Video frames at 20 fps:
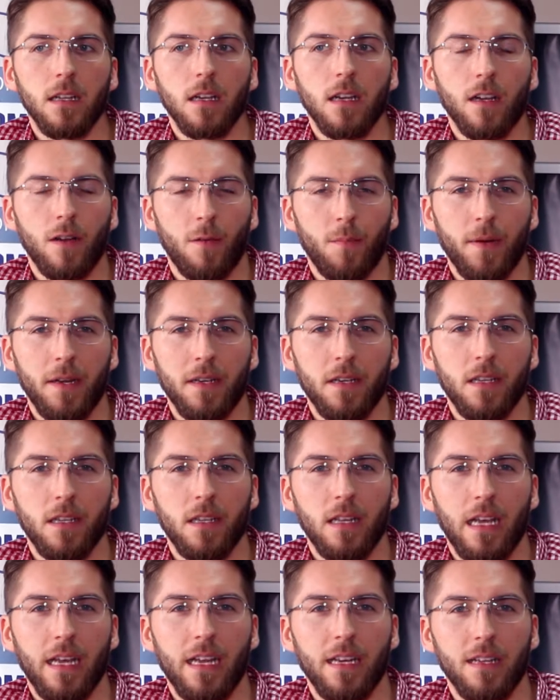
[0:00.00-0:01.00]

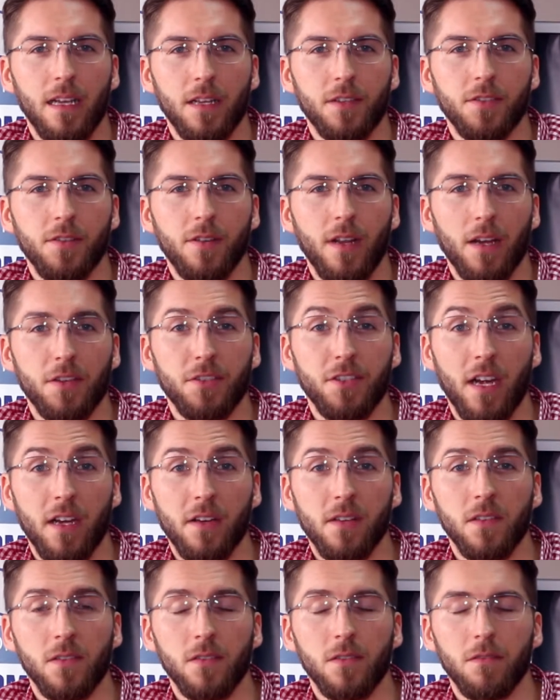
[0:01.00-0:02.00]
company in Nigeria
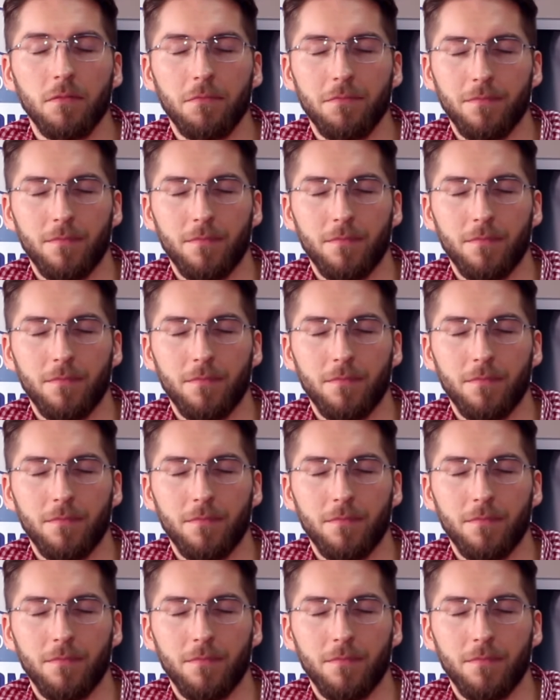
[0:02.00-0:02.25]
shares,